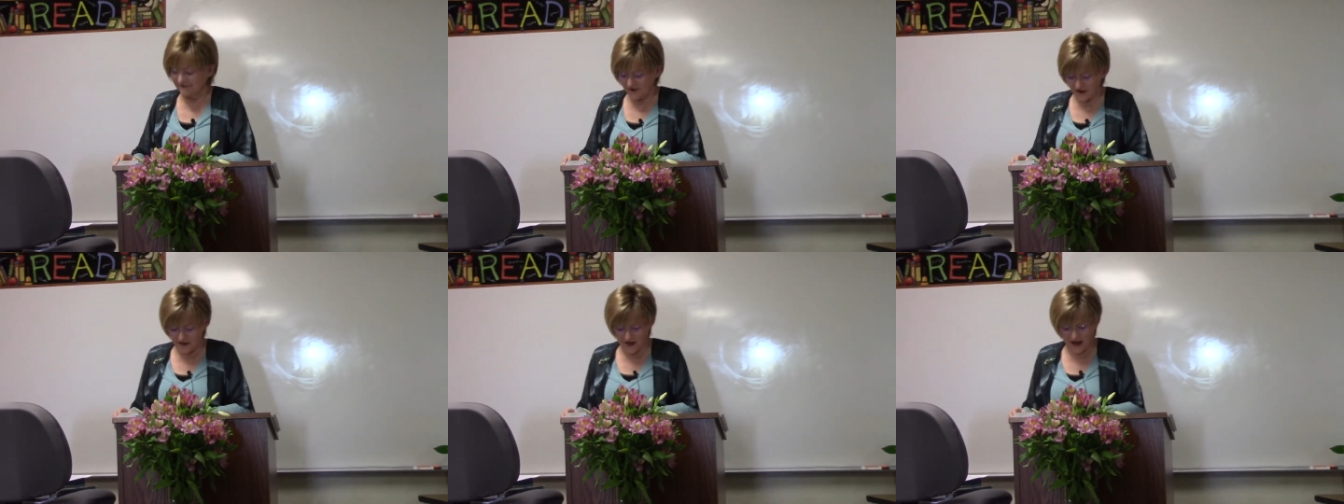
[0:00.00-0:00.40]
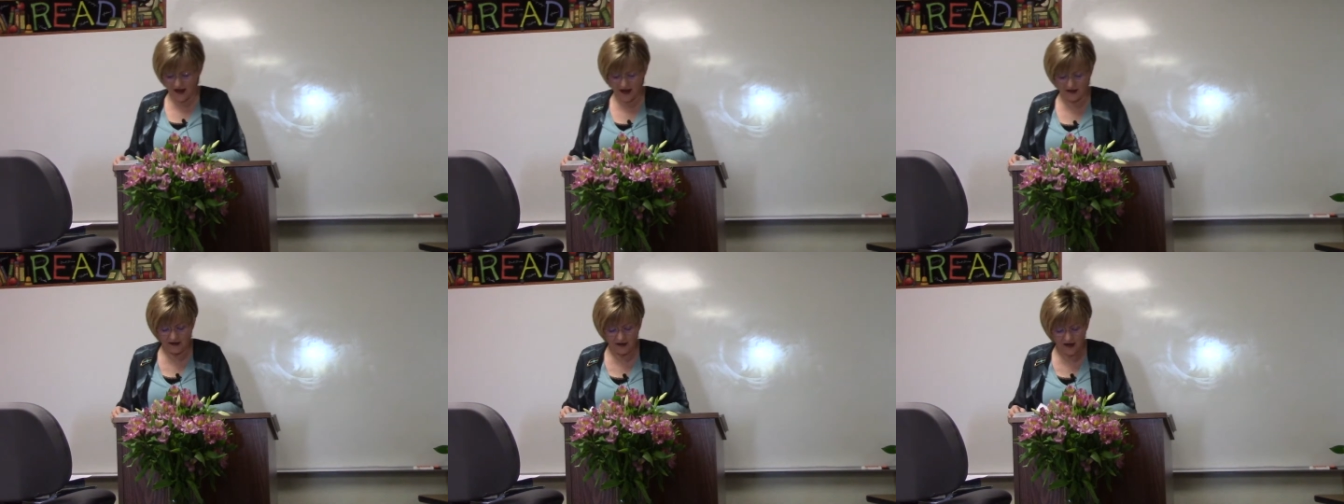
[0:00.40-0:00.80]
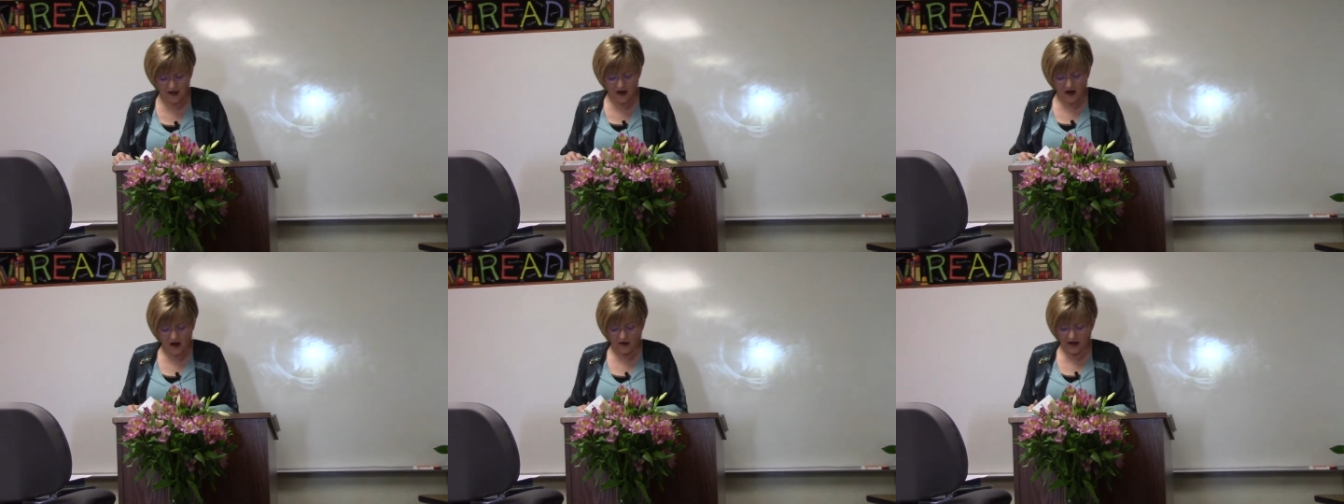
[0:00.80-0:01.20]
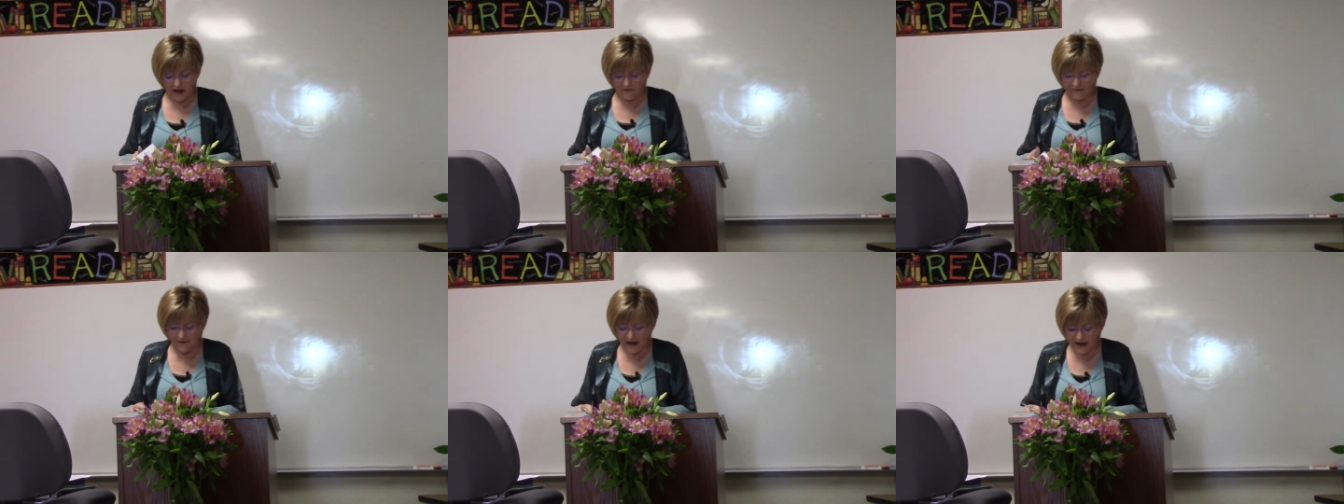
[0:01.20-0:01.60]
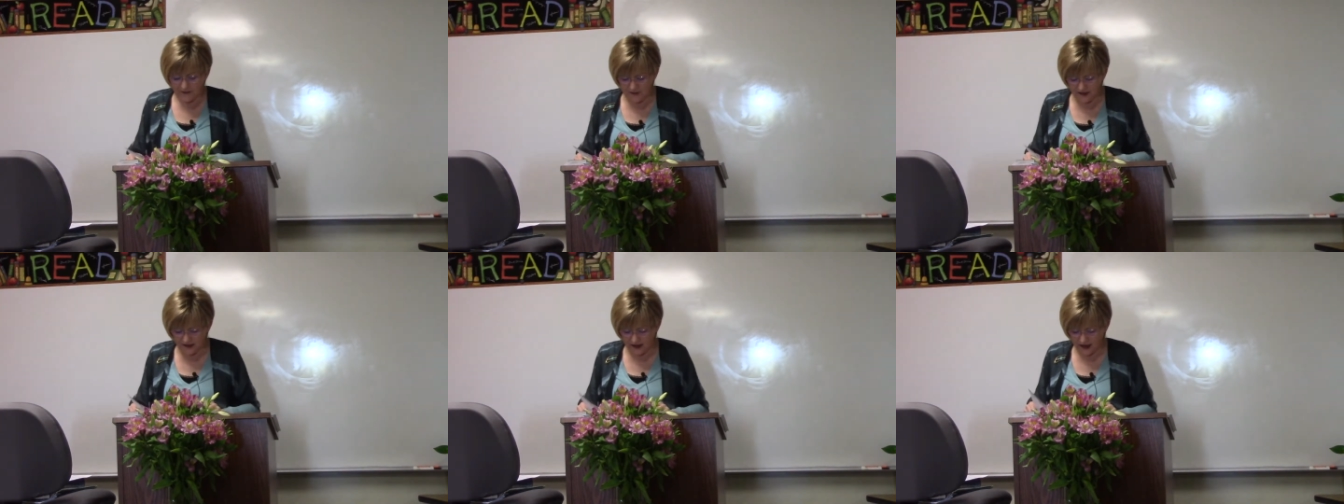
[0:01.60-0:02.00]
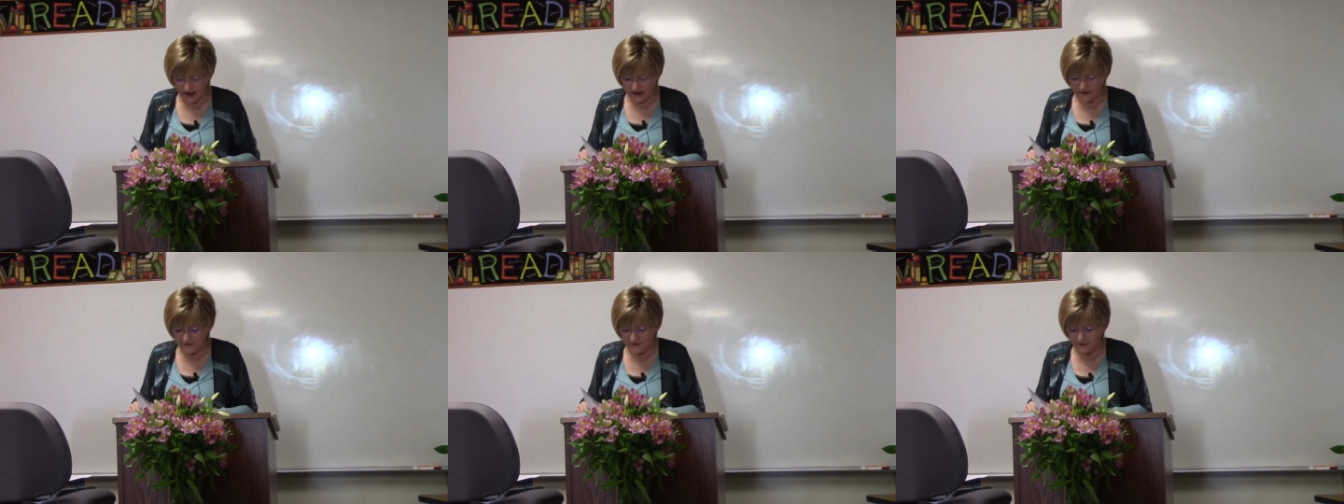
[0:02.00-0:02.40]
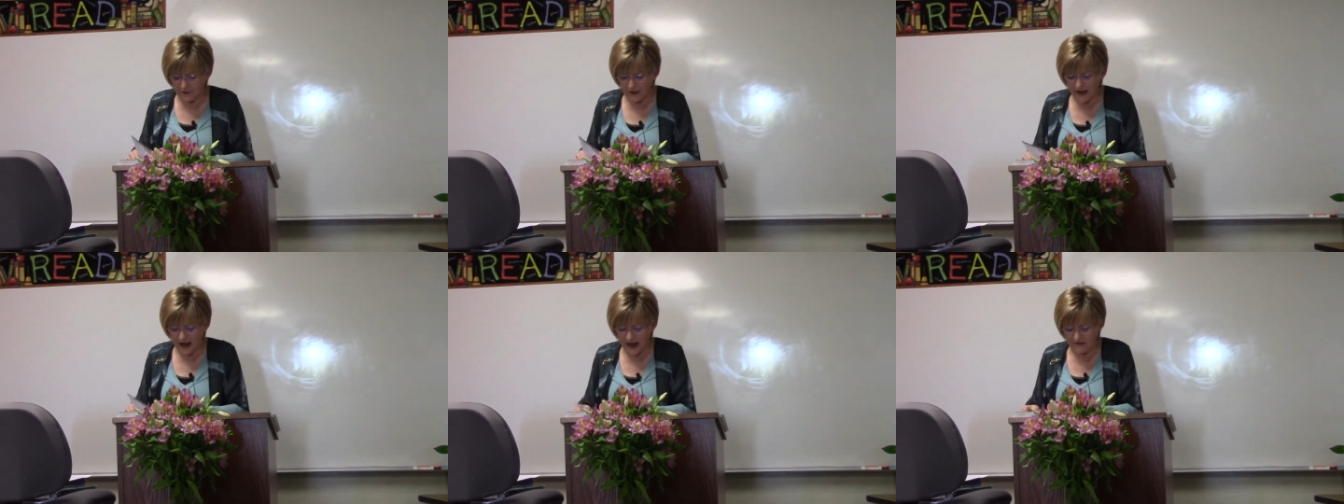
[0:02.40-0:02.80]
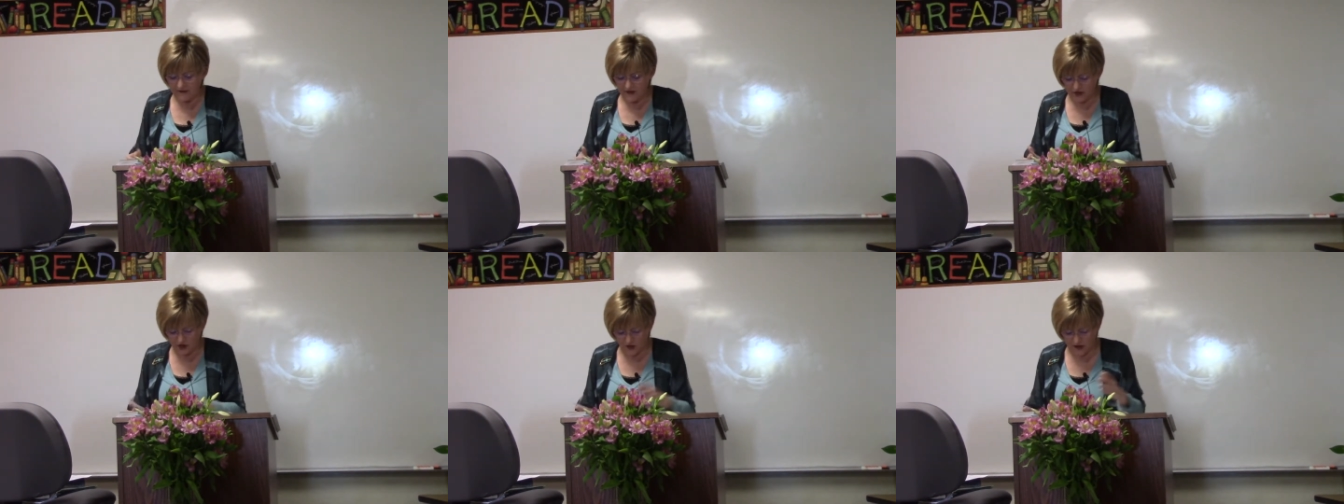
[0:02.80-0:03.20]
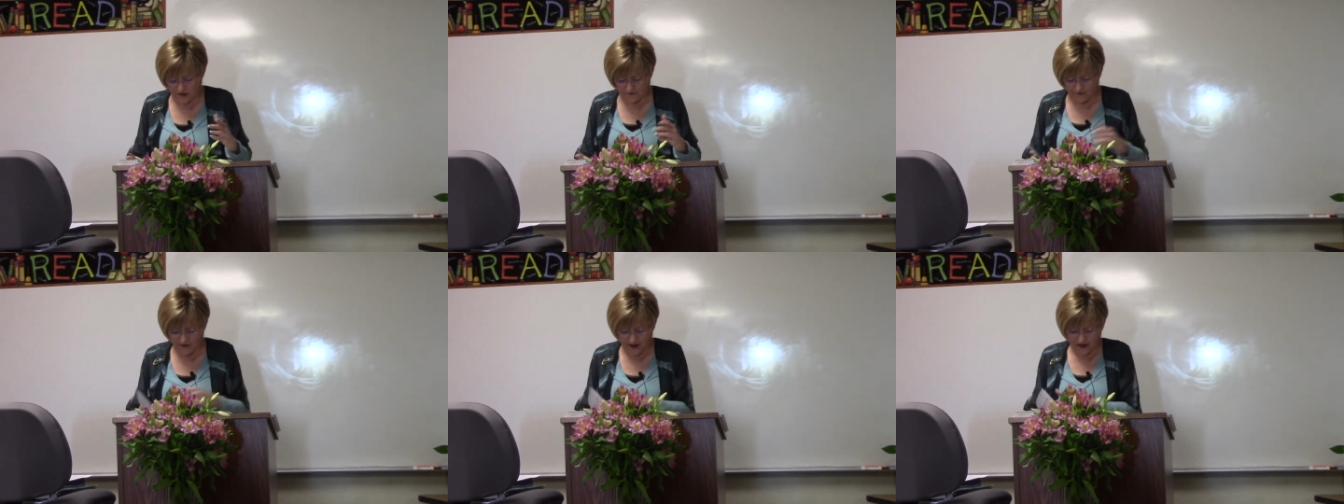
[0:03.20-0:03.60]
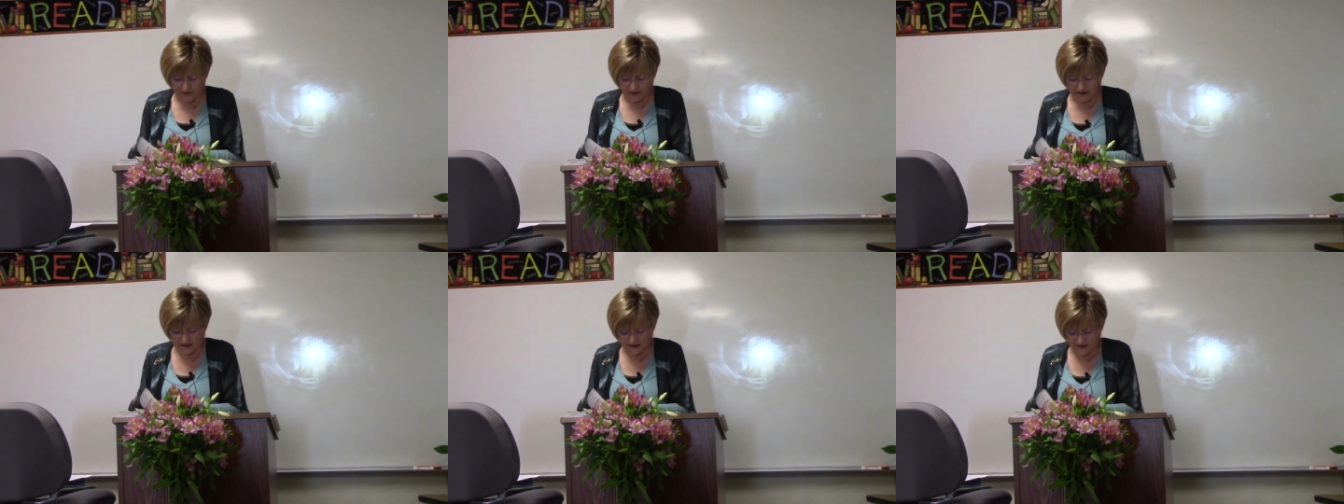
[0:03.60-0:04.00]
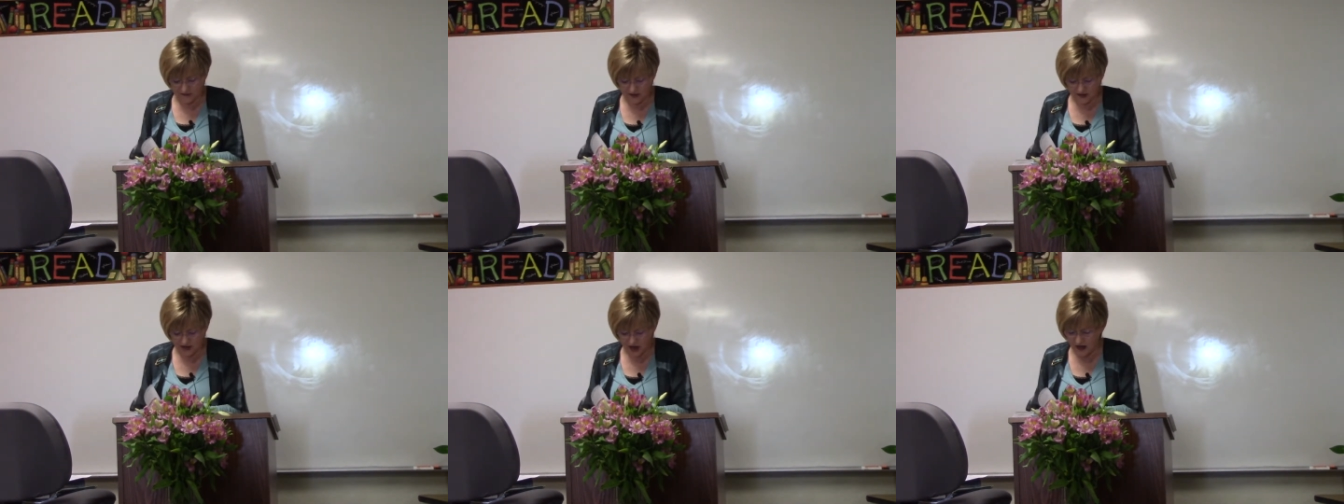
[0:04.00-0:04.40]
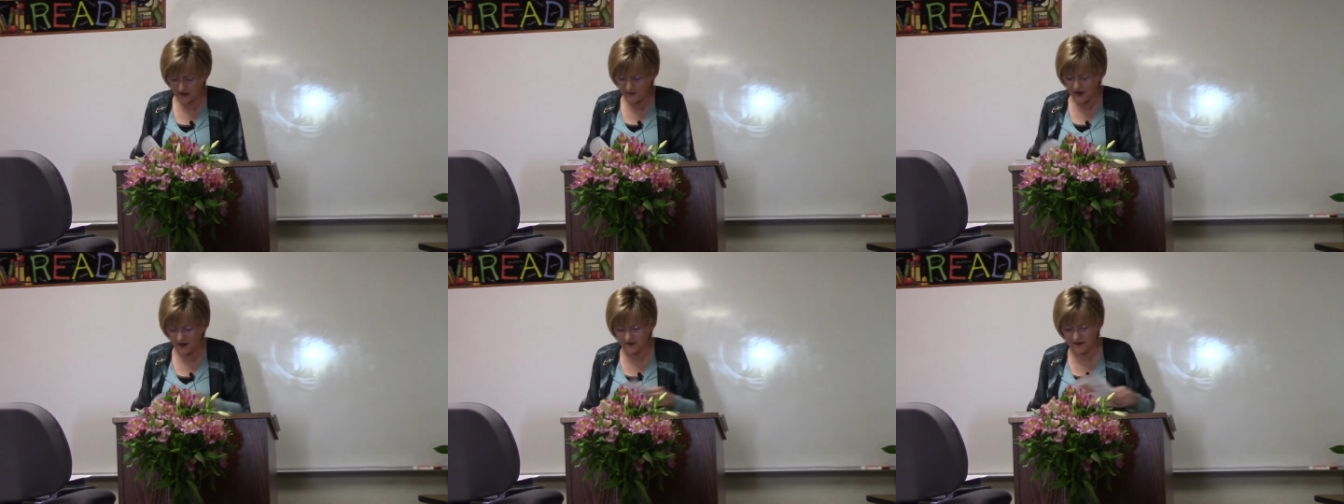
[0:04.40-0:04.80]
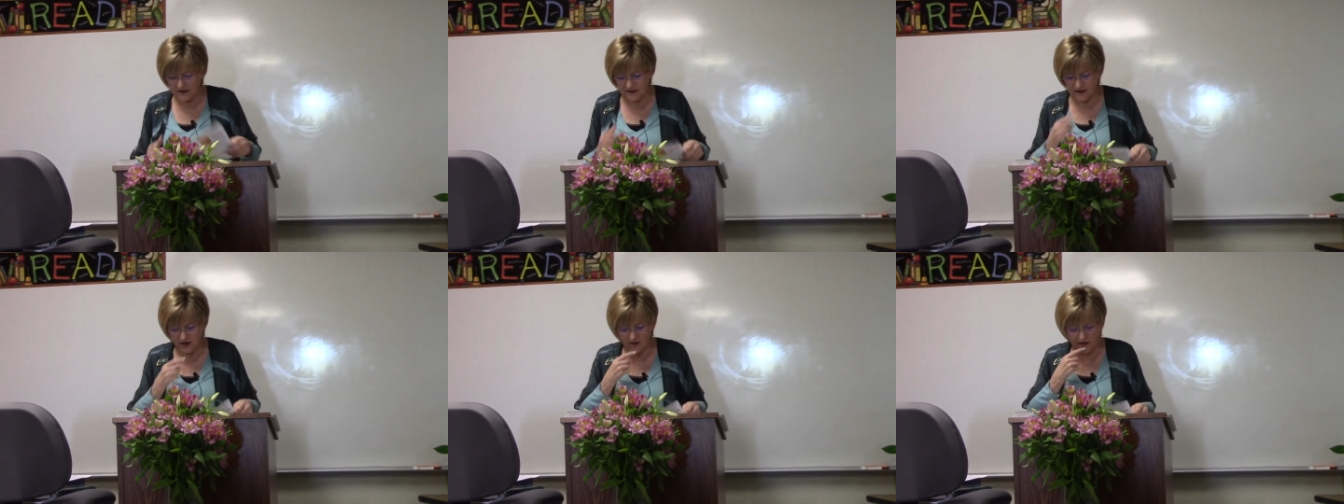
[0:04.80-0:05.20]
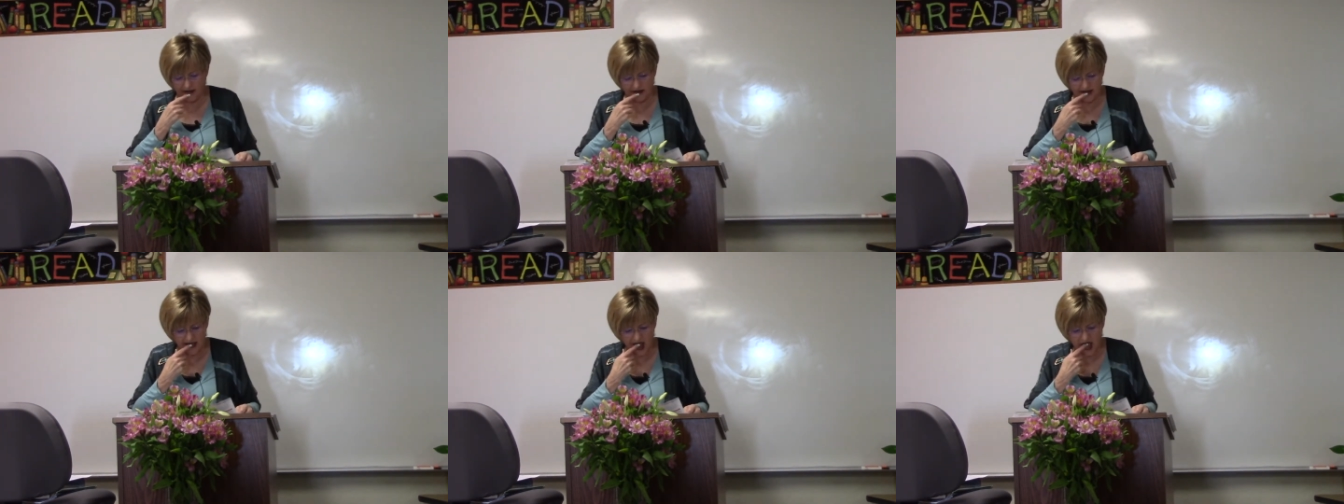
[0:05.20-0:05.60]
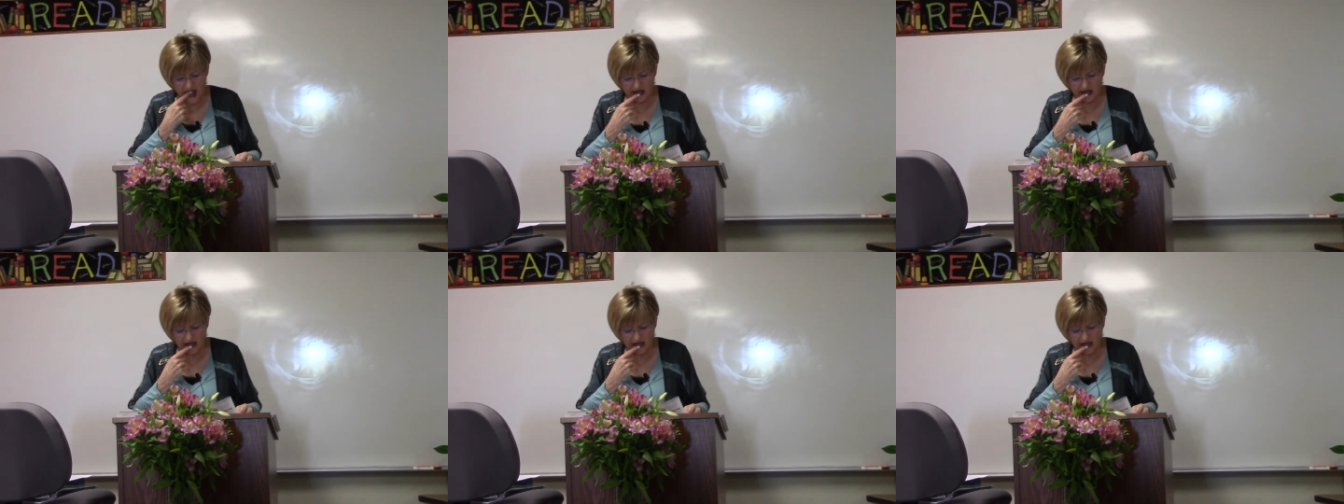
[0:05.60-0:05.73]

on that. All right, family life. We have the joint family. Did we talk about this already?